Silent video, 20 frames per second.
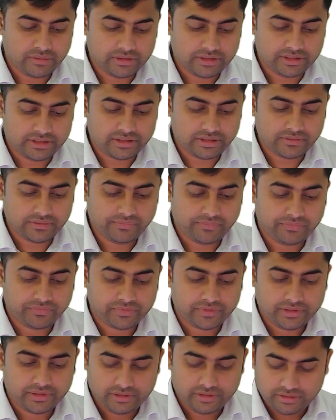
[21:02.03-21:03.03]
This is a
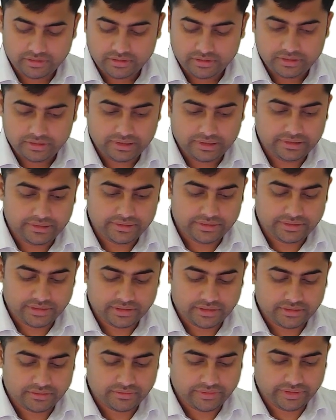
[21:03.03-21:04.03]

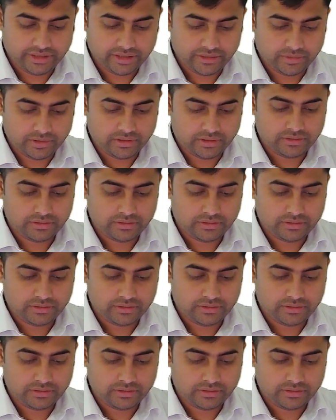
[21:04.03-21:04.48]
instance variable